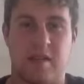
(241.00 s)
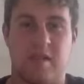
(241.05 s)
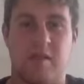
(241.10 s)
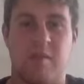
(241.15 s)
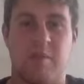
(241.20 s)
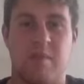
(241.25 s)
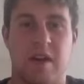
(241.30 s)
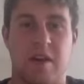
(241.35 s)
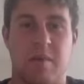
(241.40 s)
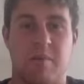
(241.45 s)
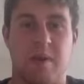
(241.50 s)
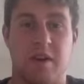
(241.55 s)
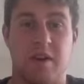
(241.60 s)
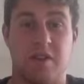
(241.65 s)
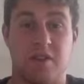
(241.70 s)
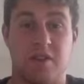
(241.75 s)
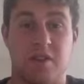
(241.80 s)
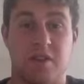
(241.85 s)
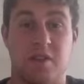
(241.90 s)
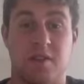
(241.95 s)
the bigger
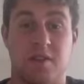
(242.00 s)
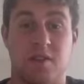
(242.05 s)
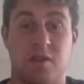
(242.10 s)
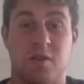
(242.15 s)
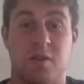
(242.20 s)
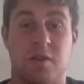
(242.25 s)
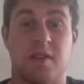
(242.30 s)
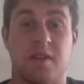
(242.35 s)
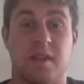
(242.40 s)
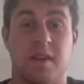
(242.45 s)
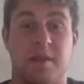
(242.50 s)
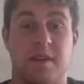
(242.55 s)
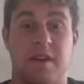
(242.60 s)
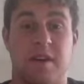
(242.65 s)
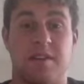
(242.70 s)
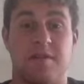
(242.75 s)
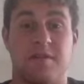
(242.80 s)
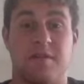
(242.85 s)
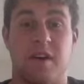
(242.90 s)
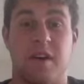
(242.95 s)
picture to do with something
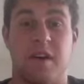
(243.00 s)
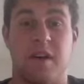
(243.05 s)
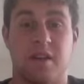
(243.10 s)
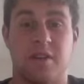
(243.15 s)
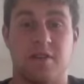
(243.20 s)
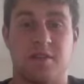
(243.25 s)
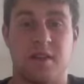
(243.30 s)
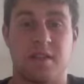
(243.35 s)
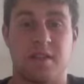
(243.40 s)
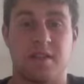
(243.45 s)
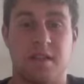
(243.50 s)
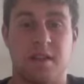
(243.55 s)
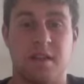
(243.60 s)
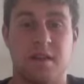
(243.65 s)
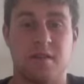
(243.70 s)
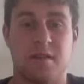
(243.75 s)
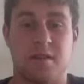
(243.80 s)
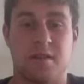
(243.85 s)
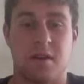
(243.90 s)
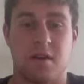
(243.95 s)
he's very interested in.
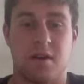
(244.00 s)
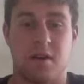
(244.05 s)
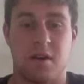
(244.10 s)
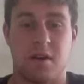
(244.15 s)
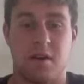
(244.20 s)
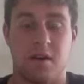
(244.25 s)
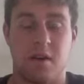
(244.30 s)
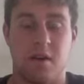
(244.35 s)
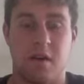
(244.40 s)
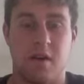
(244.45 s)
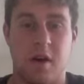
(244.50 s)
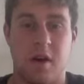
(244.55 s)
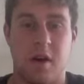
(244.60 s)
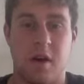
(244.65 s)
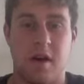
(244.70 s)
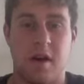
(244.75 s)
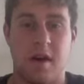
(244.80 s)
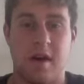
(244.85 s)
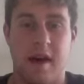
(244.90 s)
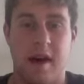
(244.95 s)
So,
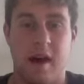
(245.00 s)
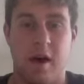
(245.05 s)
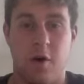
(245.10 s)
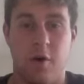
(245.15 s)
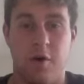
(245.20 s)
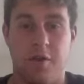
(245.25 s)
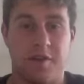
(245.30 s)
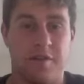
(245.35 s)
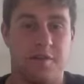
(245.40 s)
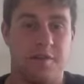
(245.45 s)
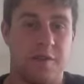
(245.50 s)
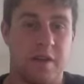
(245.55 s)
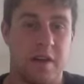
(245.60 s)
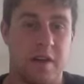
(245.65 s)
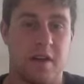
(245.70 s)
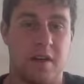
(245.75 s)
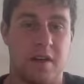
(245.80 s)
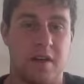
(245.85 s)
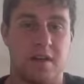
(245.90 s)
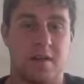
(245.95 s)
health and
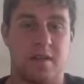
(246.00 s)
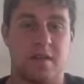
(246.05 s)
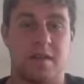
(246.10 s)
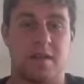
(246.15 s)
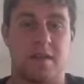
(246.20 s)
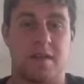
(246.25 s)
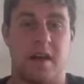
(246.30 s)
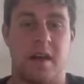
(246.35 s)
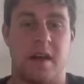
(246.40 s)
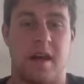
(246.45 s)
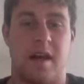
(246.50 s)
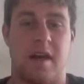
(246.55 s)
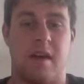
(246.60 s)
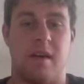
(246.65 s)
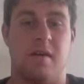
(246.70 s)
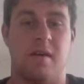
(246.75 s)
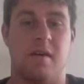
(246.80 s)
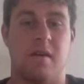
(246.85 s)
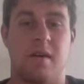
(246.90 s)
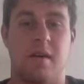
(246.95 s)
fitness
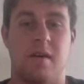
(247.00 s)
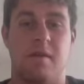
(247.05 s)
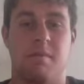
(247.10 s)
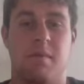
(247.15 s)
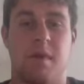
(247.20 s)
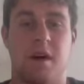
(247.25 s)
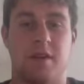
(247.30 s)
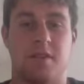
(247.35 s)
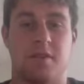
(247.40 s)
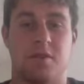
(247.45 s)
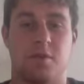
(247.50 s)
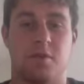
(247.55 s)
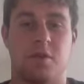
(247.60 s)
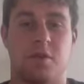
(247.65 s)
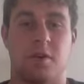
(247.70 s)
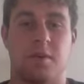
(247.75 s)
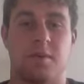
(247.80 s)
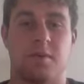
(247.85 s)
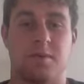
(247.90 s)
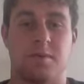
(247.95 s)
and muscle
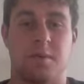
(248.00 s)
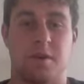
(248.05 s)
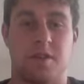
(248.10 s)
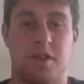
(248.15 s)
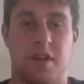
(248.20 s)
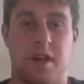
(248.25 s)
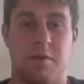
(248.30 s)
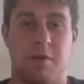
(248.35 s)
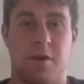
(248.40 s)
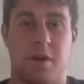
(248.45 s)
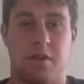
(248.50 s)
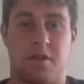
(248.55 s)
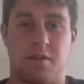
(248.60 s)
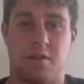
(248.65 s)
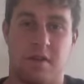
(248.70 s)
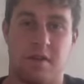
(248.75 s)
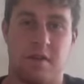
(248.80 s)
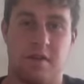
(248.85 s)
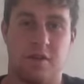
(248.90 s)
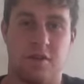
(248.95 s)
groups, which he works
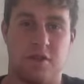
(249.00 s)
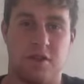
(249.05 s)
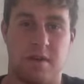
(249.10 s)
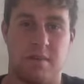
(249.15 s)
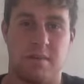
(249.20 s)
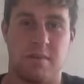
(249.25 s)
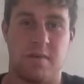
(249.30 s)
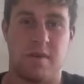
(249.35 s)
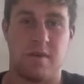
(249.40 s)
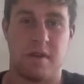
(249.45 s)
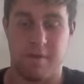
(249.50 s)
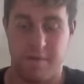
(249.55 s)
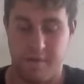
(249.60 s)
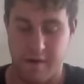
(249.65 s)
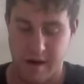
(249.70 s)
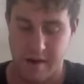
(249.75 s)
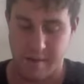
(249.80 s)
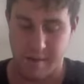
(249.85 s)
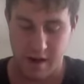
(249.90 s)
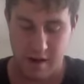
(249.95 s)
on in the gym a
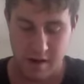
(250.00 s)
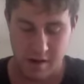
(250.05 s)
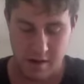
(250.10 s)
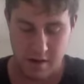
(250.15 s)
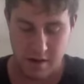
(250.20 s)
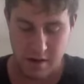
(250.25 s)
fair bit.